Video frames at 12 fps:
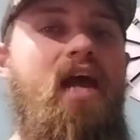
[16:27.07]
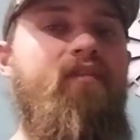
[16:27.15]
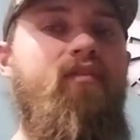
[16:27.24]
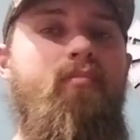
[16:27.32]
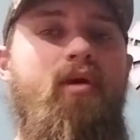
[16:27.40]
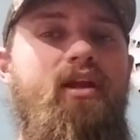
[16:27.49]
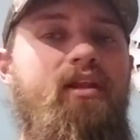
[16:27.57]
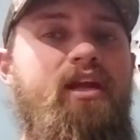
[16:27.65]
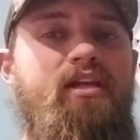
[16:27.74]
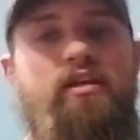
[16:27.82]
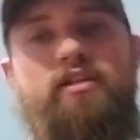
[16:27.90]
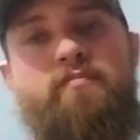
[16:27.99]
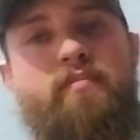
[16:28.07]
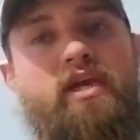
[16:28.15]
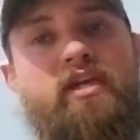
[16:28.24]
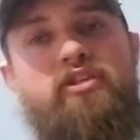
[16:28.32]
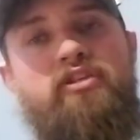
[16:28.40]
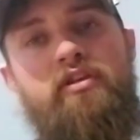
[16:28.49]
Everybody that does
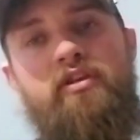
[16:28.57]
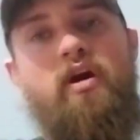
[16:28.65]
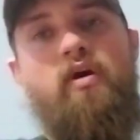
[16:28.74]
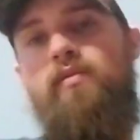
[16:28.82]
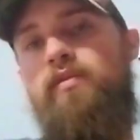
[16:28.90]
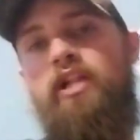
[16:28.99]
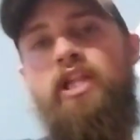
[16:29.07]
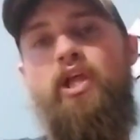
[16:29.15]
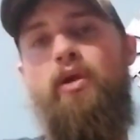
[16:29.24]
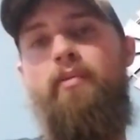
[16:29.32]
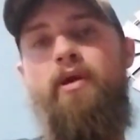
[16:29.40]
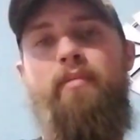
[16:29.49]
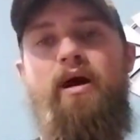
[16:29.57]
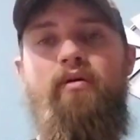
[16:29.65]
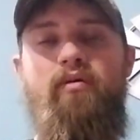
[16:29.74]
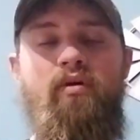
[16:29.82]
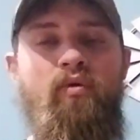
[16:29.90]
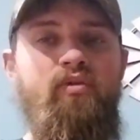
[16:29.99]
pigs should know a little bit
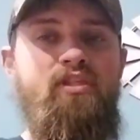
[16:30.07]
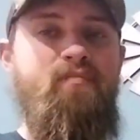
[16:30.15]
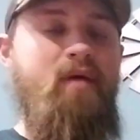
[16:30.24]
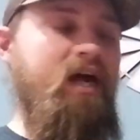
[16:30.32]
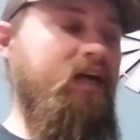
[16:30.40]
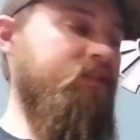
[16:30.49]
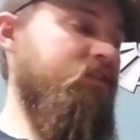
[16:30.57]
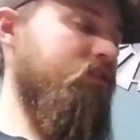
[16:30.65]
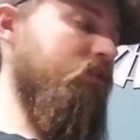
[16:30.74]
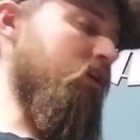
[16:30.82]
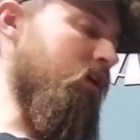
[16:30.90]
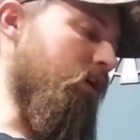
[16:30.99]
about Old Spots.